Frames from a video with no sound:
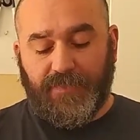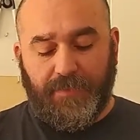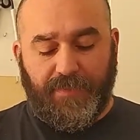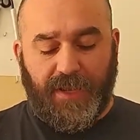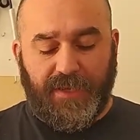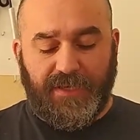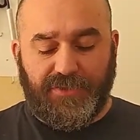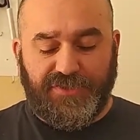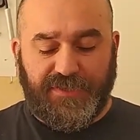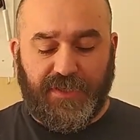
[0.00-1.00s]
but I need
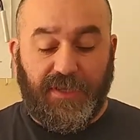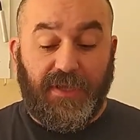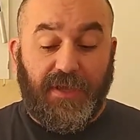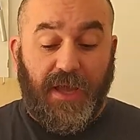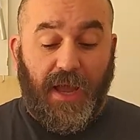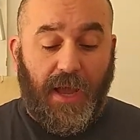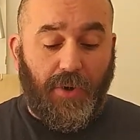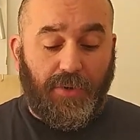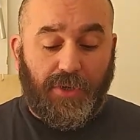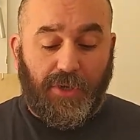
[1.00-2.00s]
to see
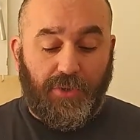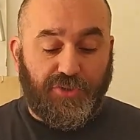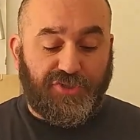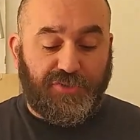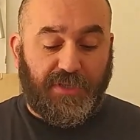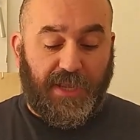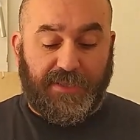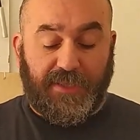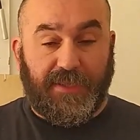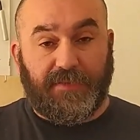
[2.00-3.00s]
how close I
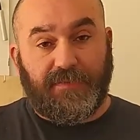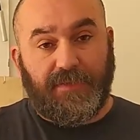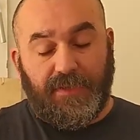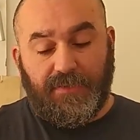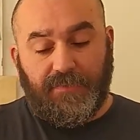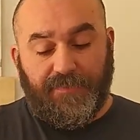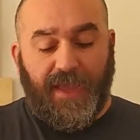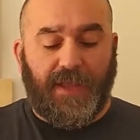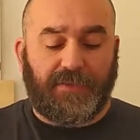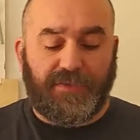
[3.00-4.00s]
can get the
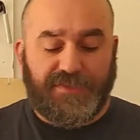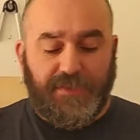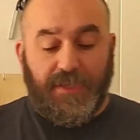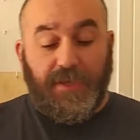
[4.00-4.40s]
handles.